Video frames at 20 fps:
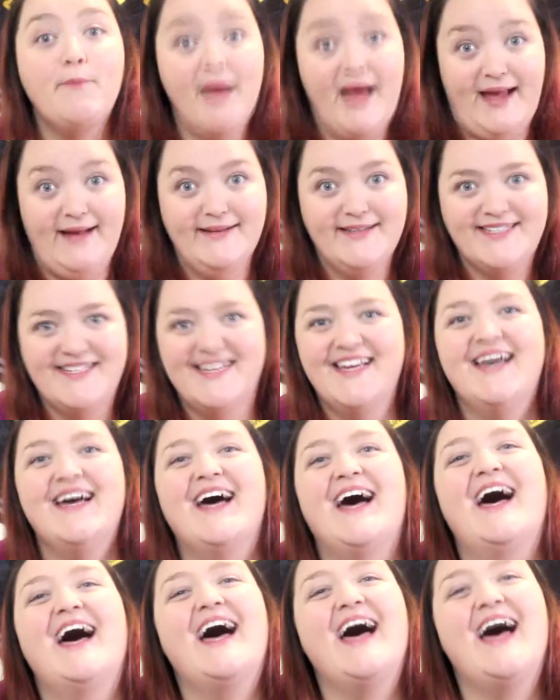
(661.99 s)
But
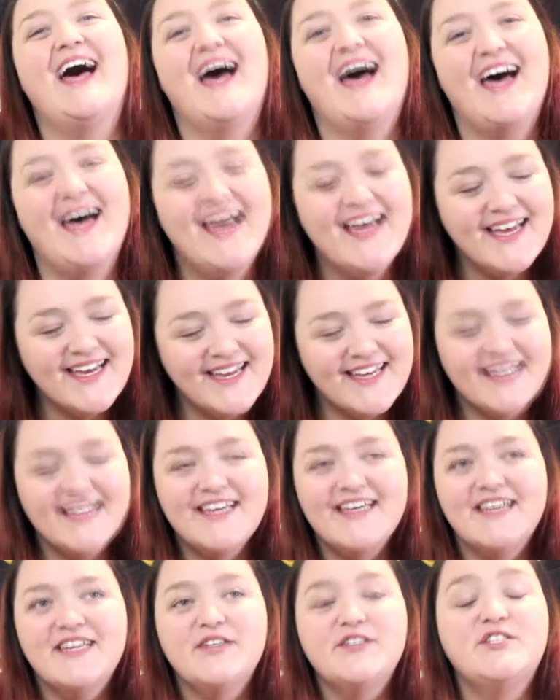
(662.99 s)

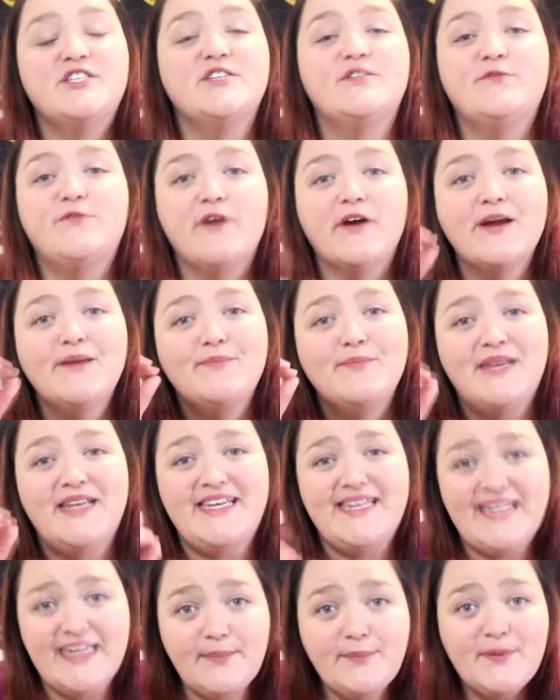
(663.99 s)
she's very
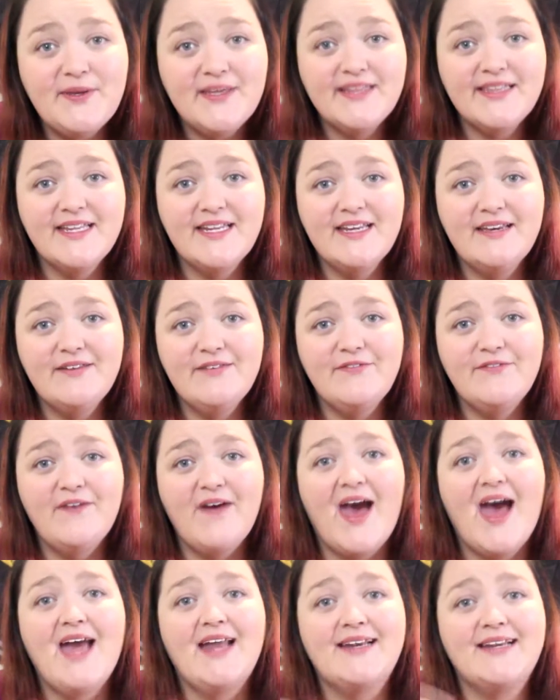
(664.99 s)
manipulative
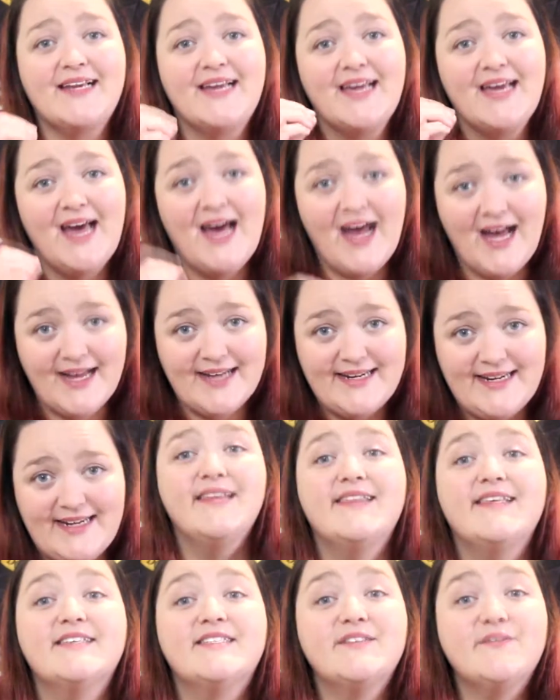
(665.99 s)
and cunning.
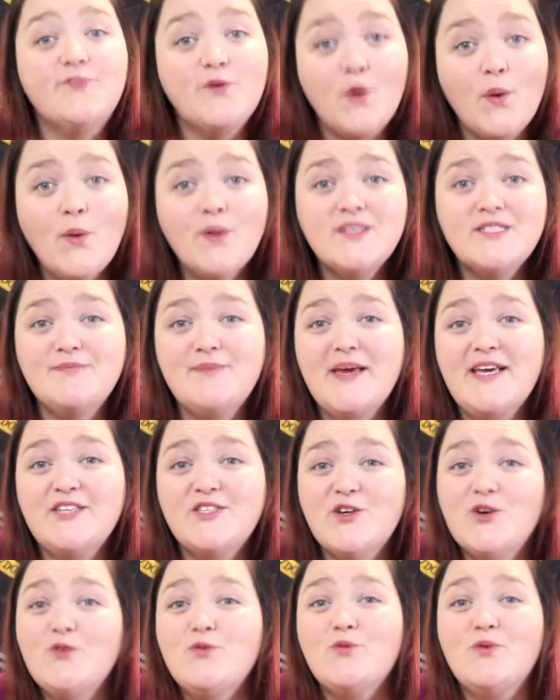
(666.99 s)
This of course
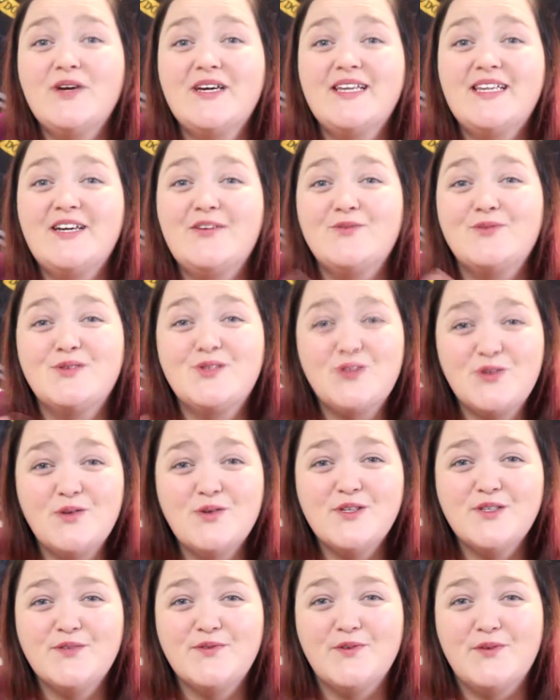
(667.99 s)
makes her really
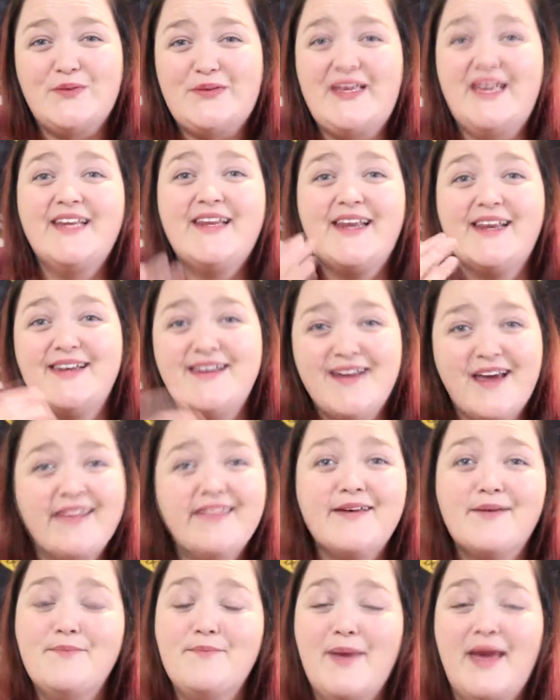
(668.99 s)
resourceful, yet
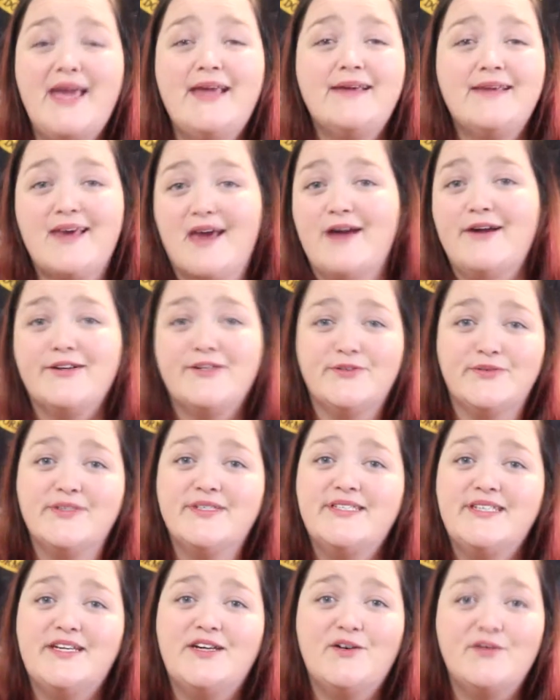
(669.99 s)
another main
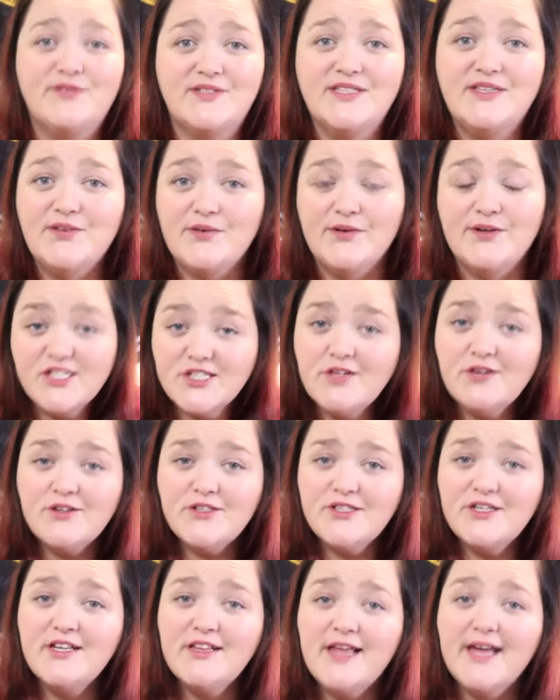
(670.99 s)
characteristic of Slytherin. She
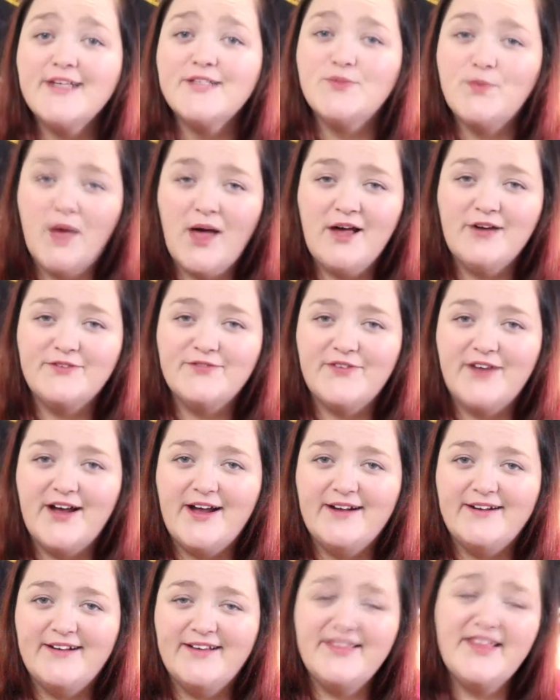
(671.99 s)
also likes
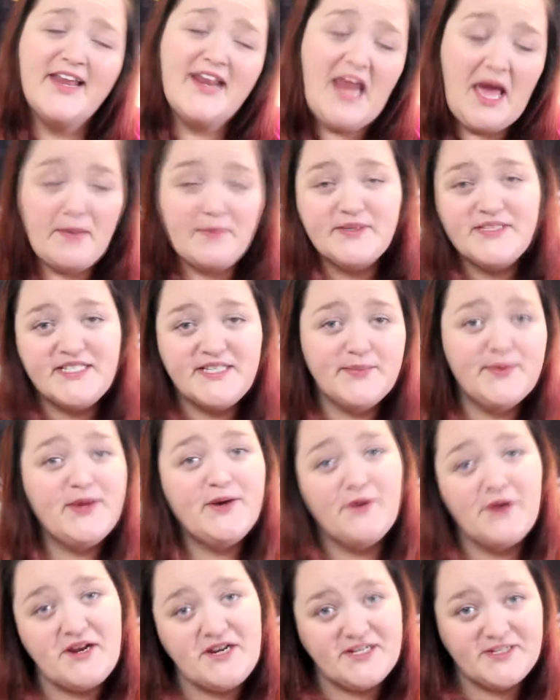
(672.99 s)
wildfire, and that happens to be
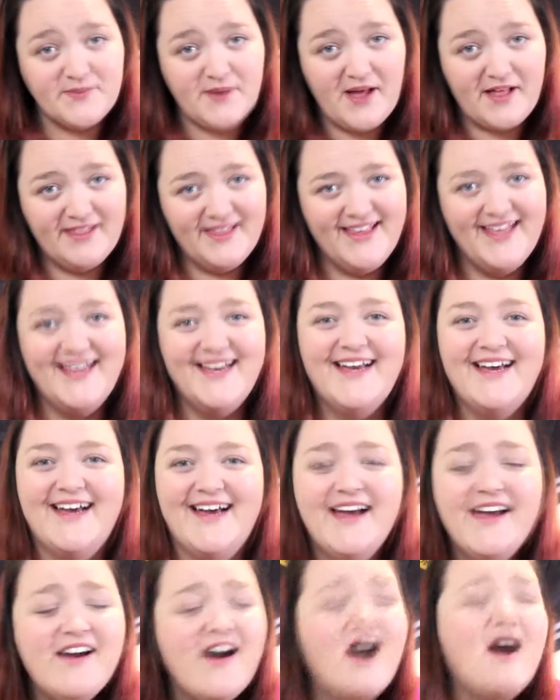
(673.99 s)
green as well.
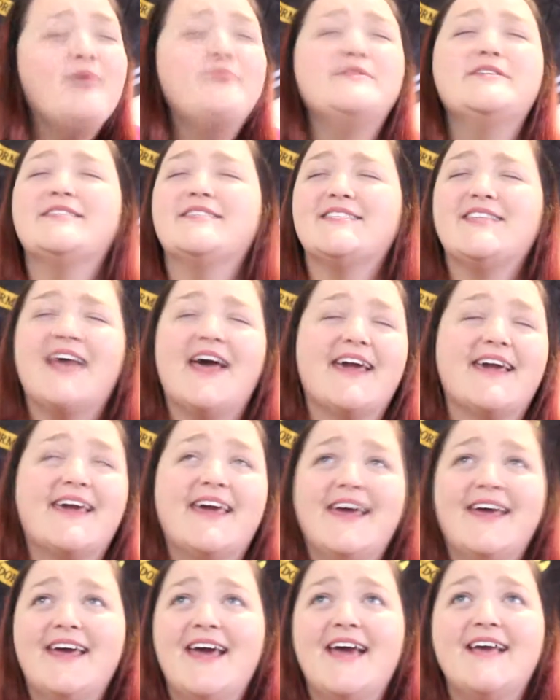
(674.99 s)
I'm just like,
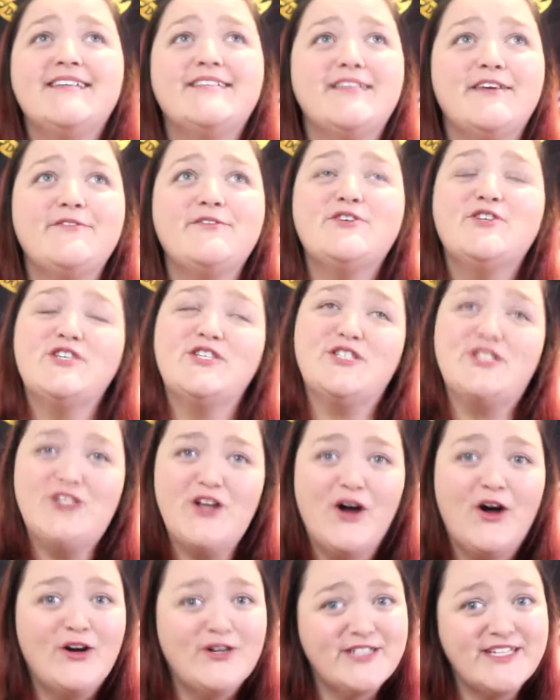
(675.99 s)
as if she's
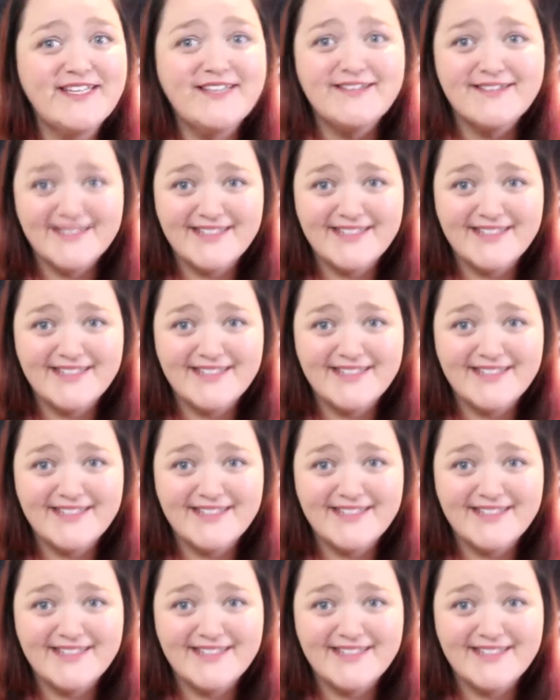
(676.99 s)
not in